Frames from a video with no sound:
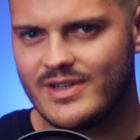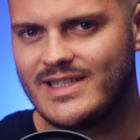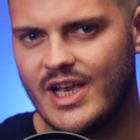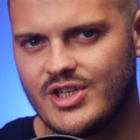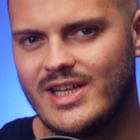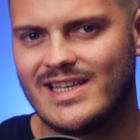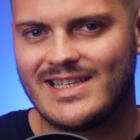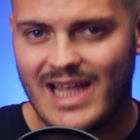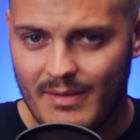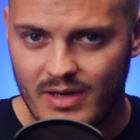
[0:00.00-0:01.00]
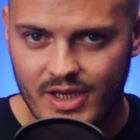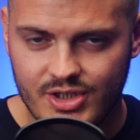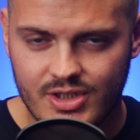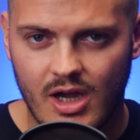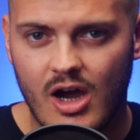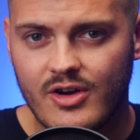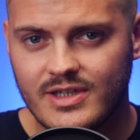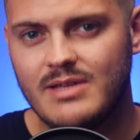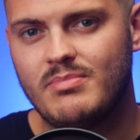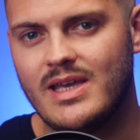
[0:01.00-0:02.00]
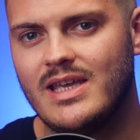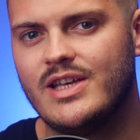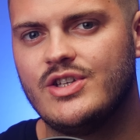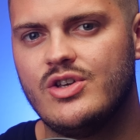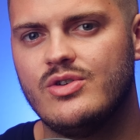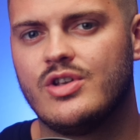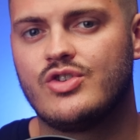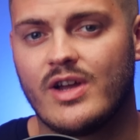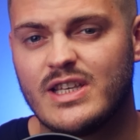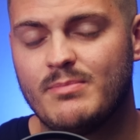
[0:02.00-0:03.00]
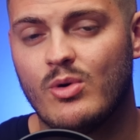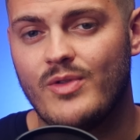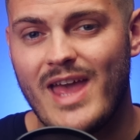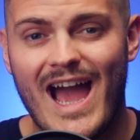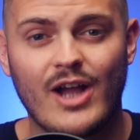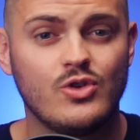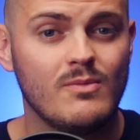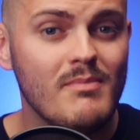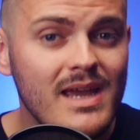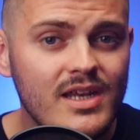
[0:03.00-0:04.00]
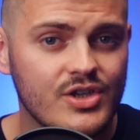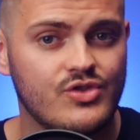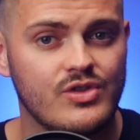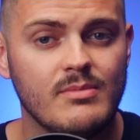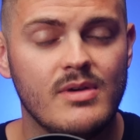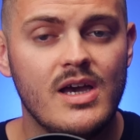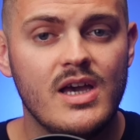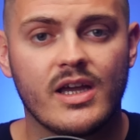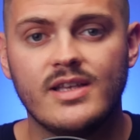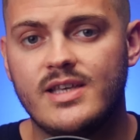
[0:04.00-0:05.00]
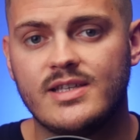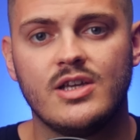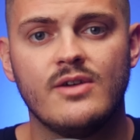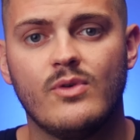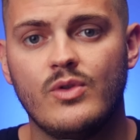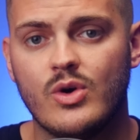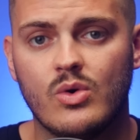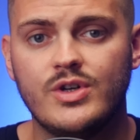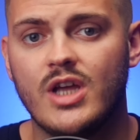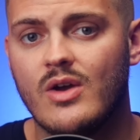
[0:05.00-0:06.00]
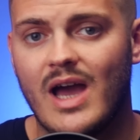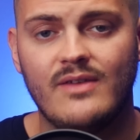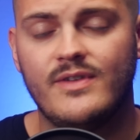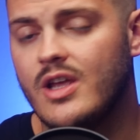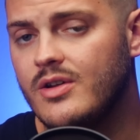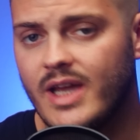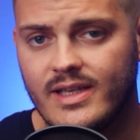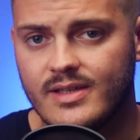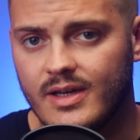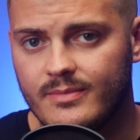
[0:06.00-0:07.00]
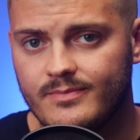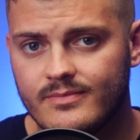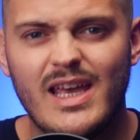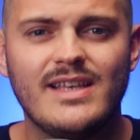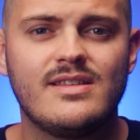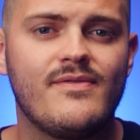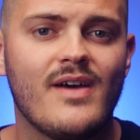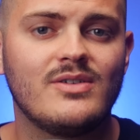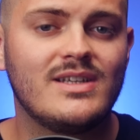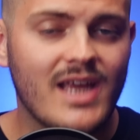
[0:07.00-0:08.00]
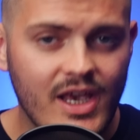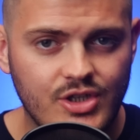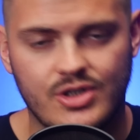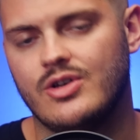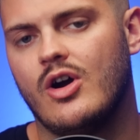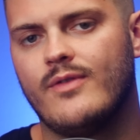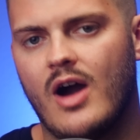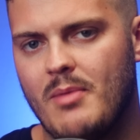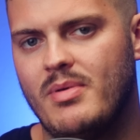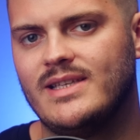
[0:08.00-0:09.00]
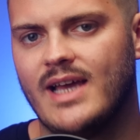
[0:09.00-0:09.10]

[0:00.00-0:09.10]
a session is established, RTP is used to transport the actual media stream consisting of all the audio and video data. It is the foundation of IP